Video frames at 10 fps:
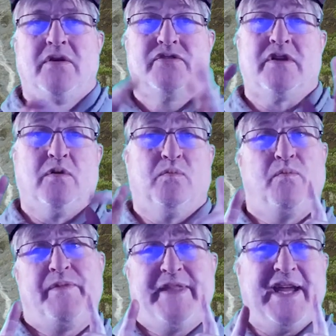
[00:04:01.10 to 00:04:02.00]
So
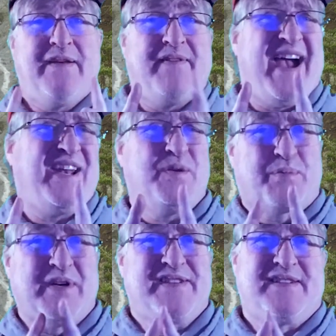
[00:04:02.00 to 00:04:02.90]
they invited
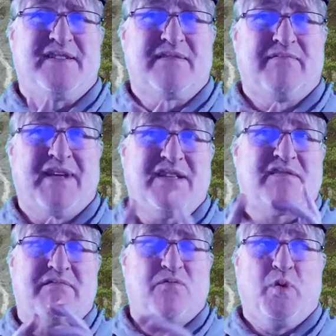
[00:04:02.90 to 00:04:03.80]
princes.
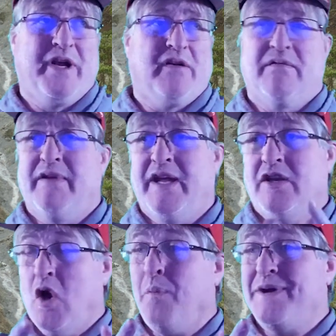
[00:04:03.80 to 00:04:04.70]
That's weird.
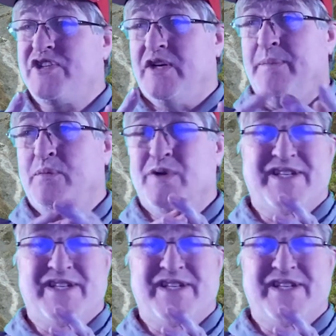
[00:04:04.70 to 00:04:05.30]
And no bishop. Was